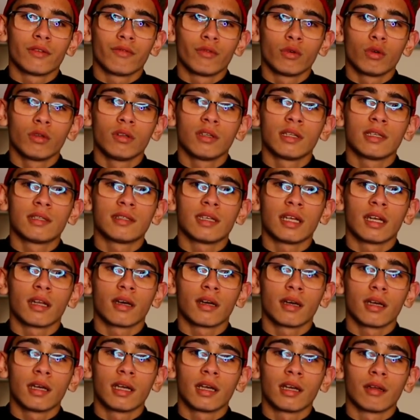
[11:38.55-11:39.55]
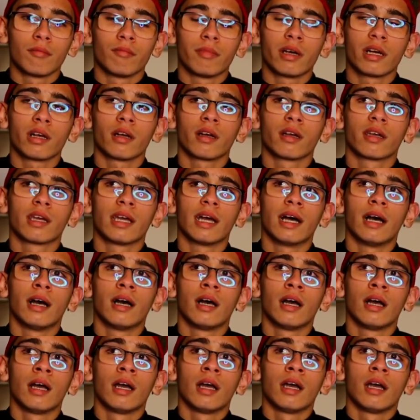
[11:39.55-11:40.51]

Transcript: of goodness and khair and barakah